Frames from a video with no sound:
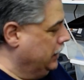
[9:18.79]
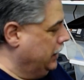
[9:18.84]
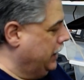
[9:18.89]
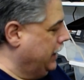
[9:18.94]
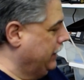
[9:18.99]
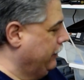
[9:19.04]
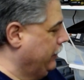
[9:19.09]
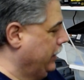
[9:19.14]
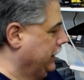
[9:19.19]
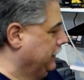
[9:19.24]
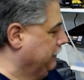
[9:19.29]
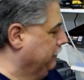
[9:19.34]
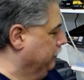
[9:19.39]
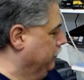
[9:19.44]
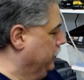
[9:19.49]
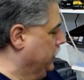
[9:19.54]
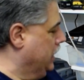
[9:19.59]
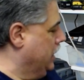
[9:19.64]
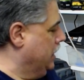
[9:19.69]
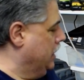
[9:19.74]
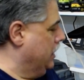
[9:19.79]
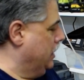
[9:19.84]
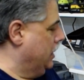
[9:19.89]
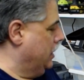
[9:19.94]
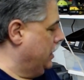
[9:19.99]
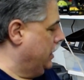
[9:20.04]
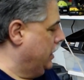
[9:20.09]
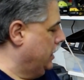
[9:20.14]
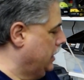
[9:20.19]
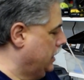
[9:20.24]
Anyway,
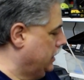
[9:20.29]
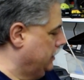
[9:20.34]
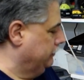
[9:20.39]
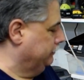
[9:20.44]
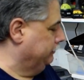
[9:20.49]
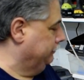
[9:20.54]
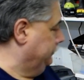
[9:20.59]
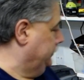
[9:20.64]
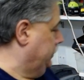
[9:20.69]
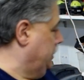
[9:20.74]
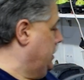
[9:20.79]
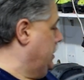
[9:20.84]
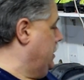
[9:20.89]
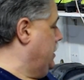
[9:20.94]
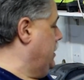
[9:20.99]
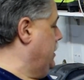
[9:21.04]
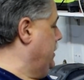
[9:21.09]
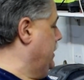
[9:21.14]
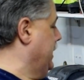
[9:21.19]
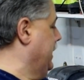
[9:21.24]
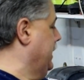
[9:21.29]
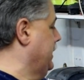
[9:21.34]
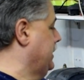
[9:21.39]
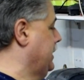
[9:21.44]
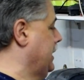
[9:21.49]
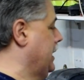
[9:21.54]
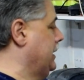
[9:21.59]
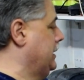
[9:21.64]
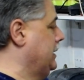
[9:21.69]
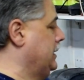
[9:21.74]
like I
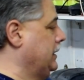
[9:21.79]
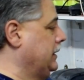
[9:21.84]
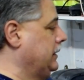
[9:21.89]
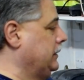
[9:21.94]
said,